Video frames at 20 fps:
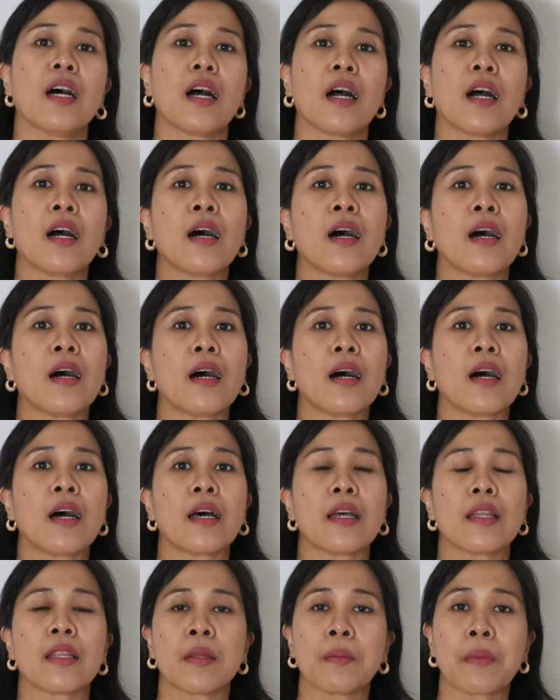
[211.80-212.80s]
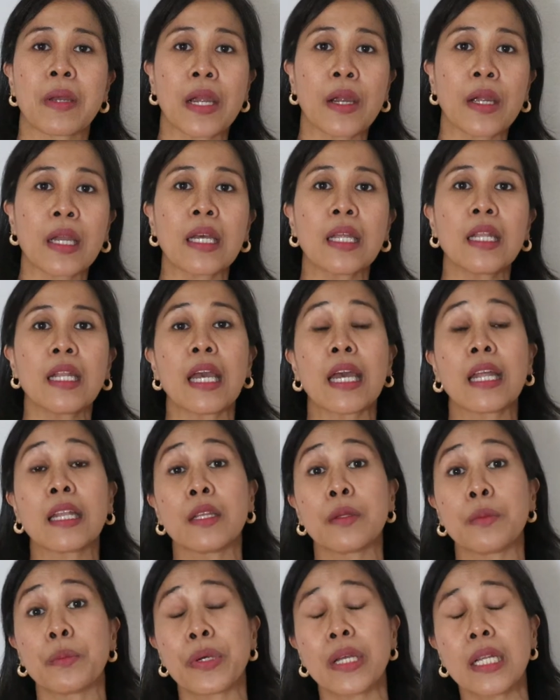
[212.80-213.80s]
American, and
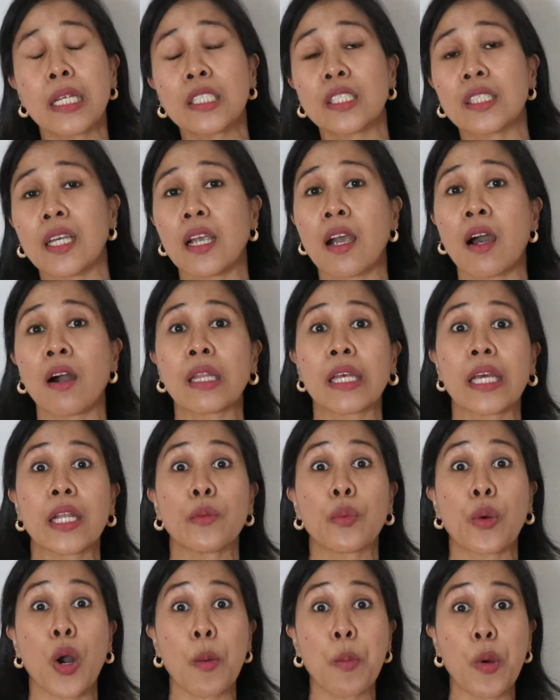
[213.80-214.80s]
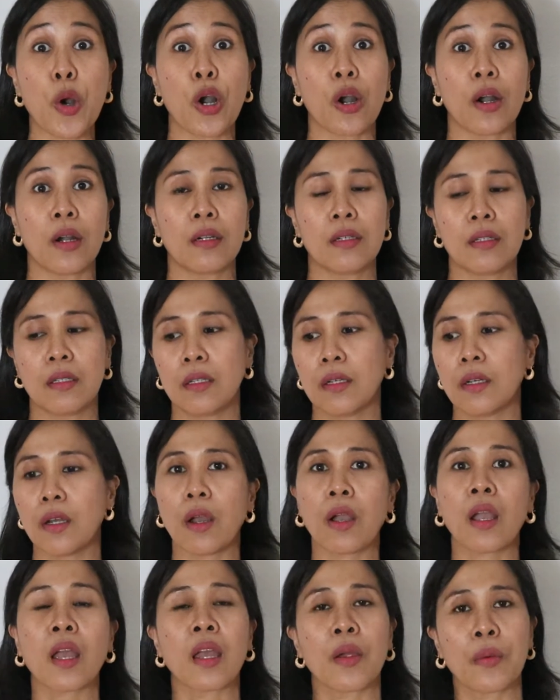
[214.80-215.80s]
in British they call it rubber.
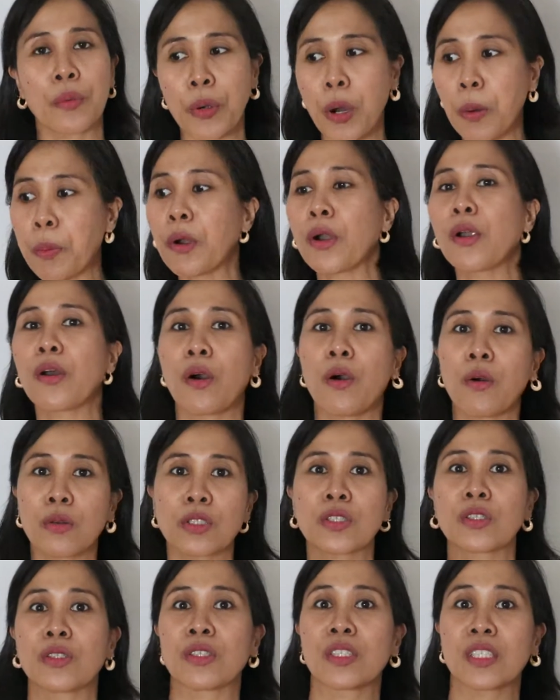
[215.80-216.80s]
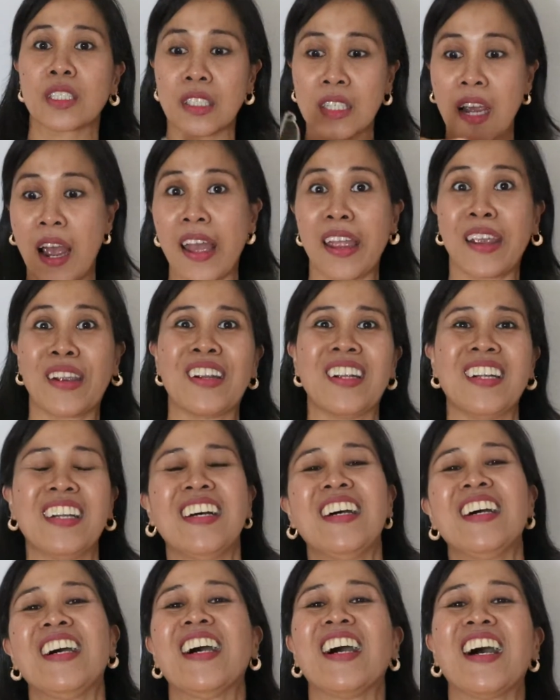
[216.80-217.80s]
Okay, rubber, also the tire
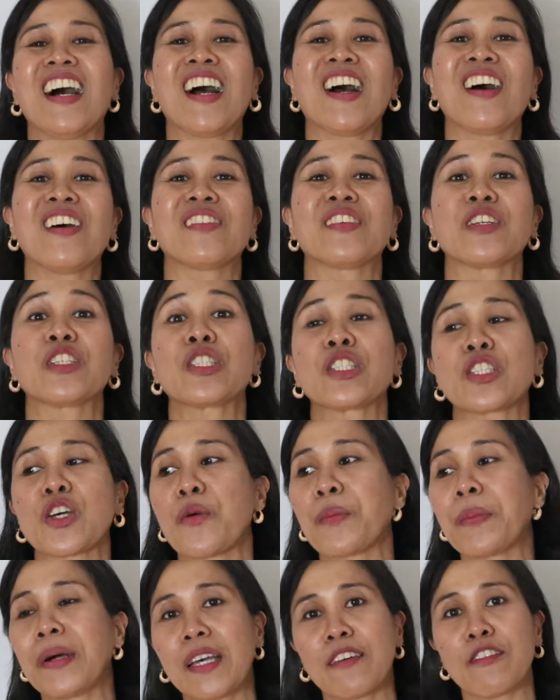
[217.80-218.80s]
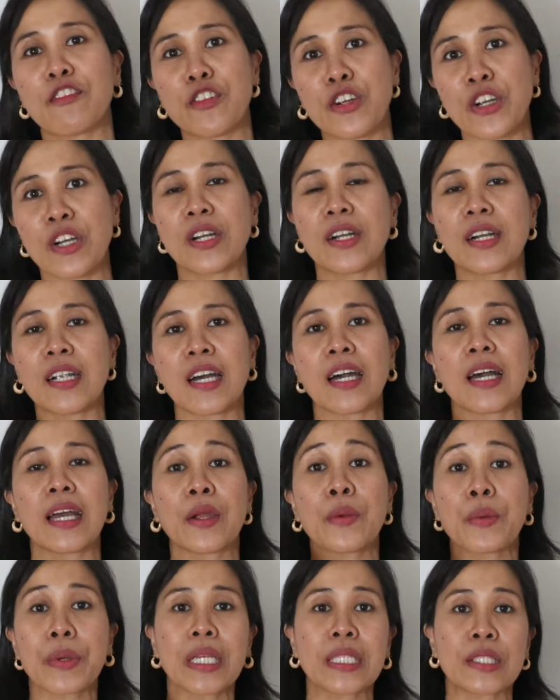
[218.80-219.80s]
of us. So, but for
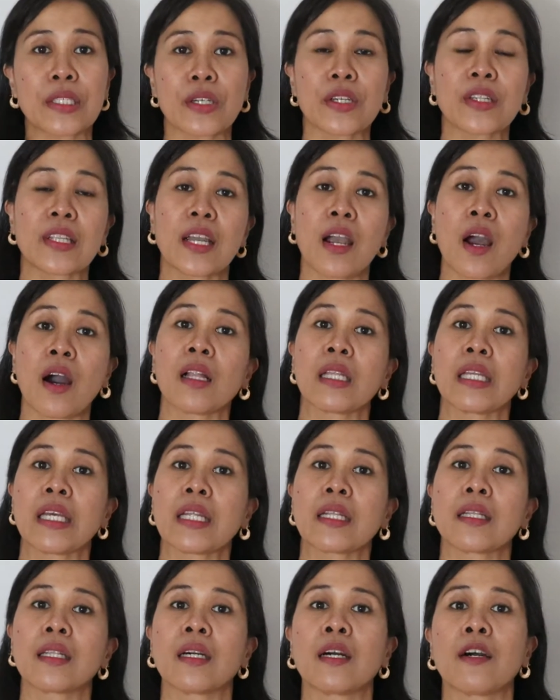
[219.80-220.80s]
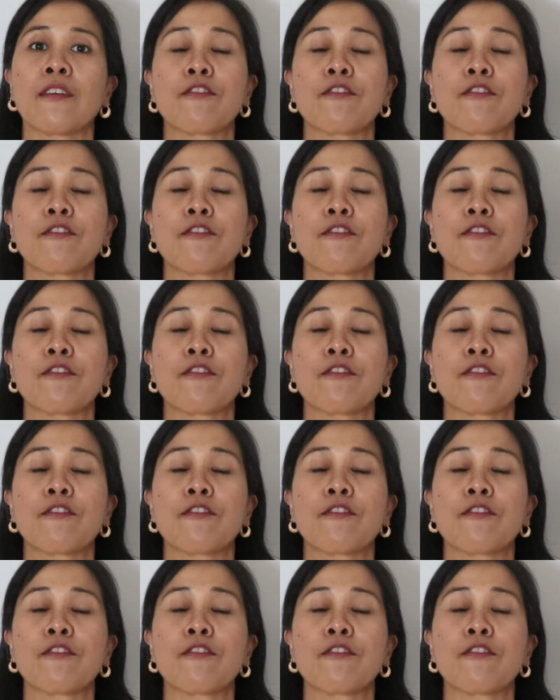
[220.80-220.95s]
eraser, they call it